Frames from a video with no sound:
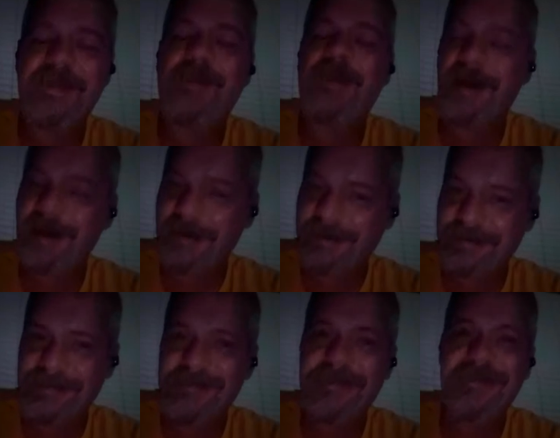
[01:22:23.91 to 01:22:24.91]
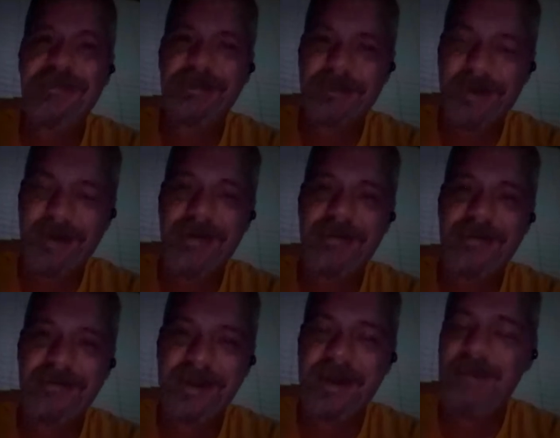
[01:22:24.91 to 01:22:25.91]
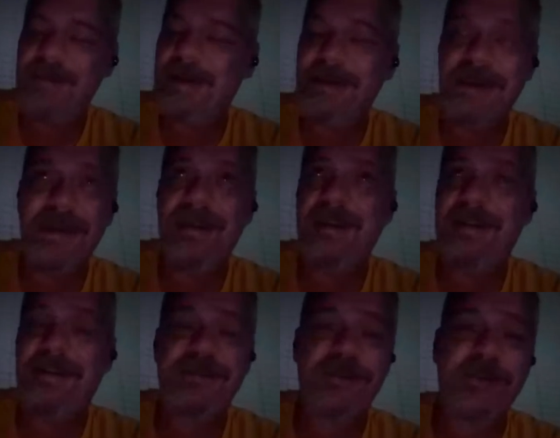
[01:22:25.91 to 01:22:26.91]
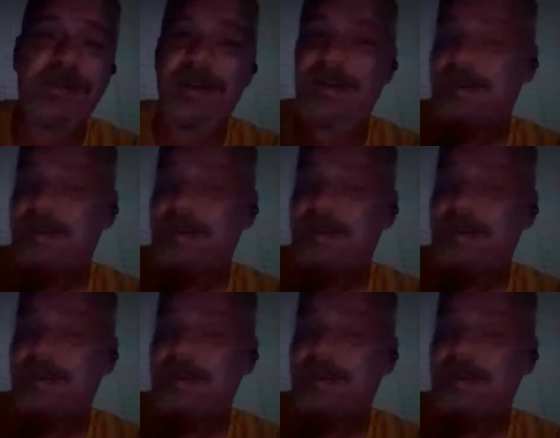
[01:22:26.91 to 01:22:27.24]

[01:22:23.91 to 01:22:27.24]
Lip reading: Right. Right. I mean, the truth